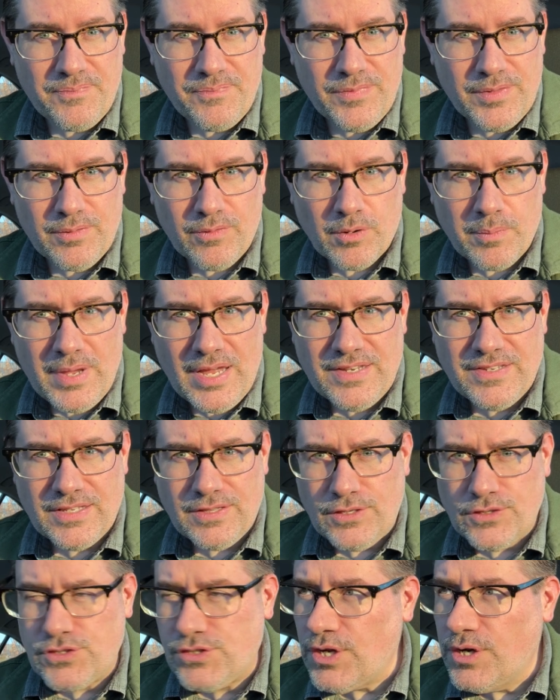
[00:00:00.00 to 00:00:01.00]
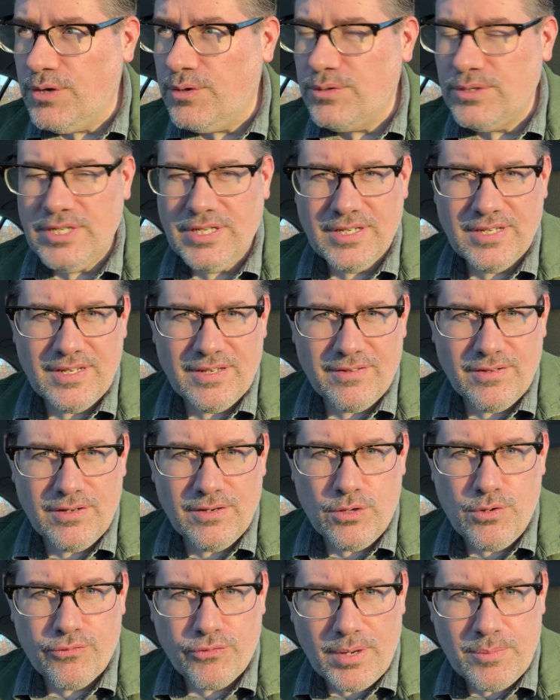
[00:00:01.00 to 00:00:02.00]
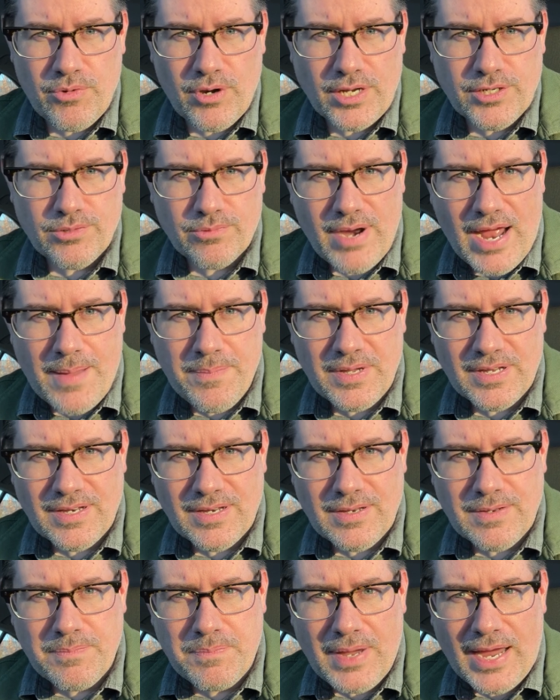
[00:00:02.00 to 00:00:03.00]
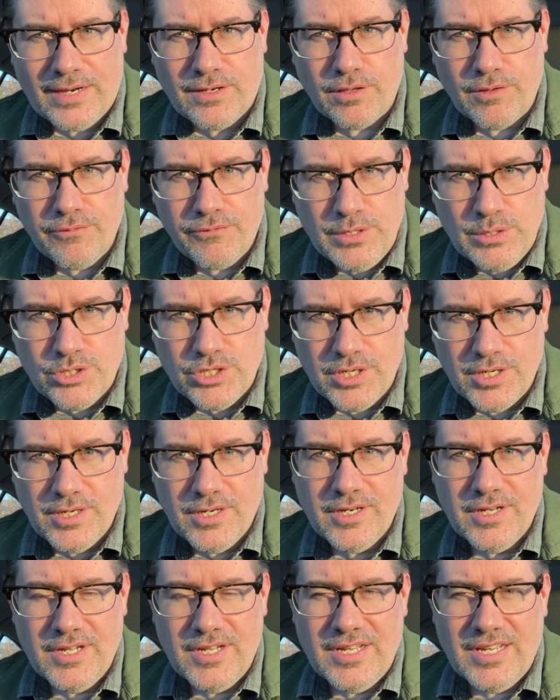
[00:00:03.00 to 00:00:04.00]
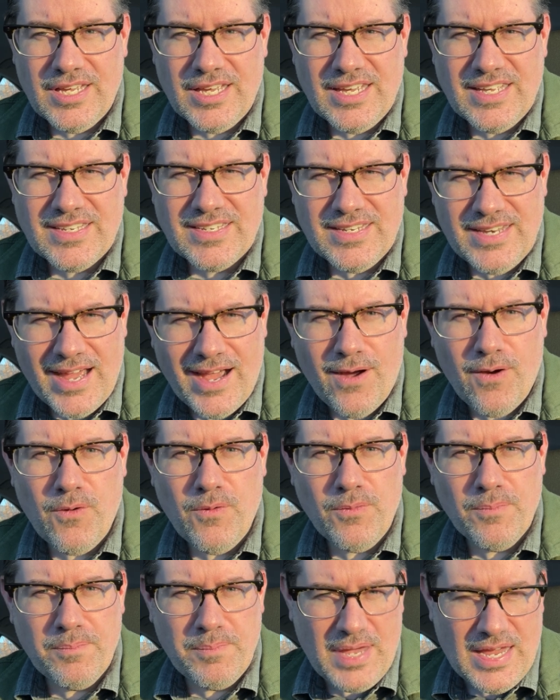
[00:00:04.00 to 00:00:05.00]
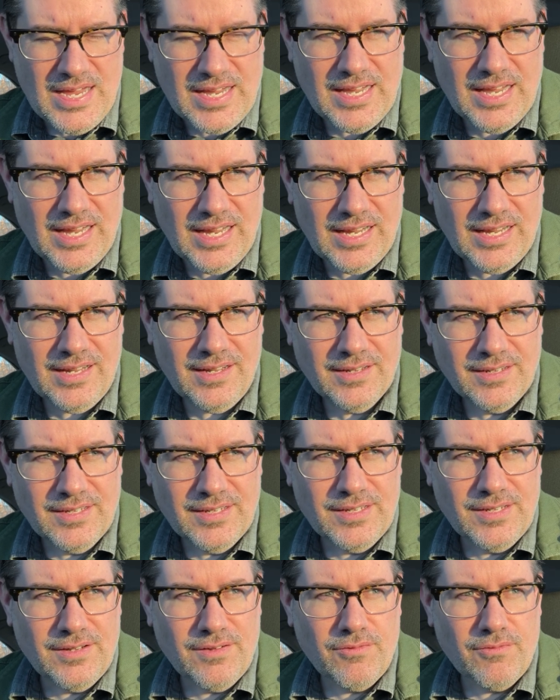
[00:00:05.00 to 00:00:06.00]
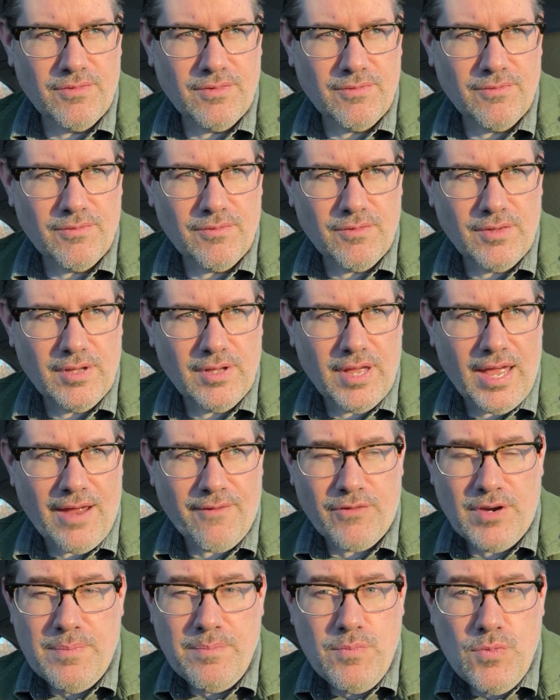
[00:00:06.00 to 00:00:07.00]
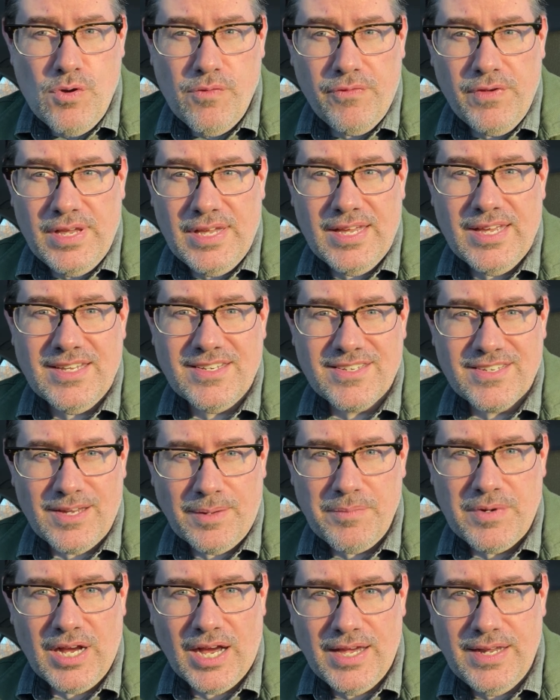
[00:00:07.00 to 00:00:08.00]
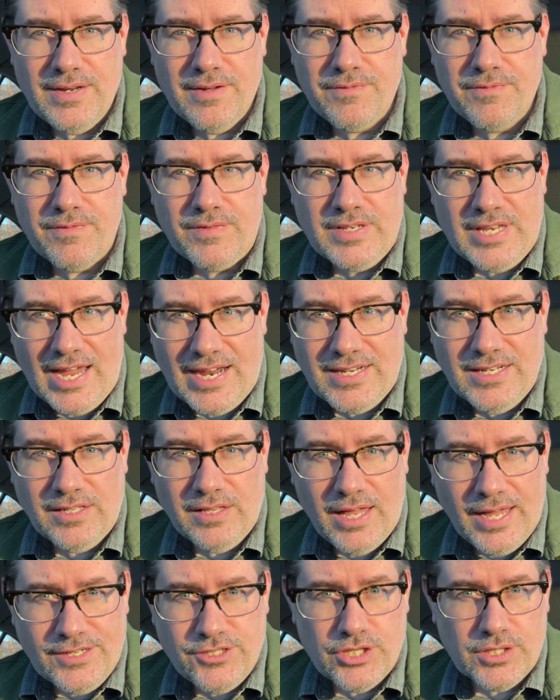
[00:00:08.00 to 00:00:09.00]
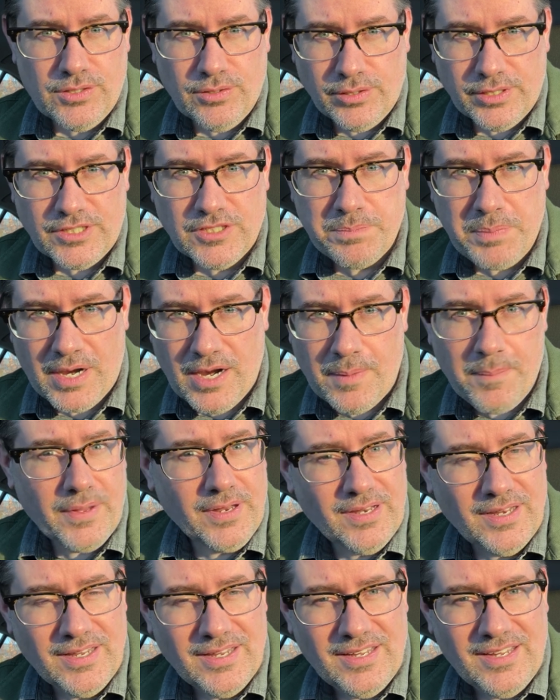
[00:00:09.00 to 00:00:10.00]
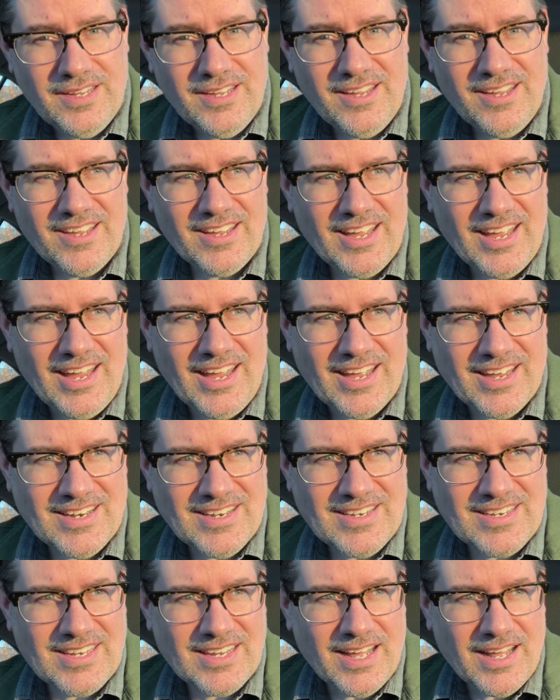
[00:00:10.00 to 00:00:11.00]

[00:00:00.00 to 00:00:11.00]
Romancing the Stone and Who Framed Roger Rabbit and Back to the Future, is now making every movie is some kind of technological experiment. And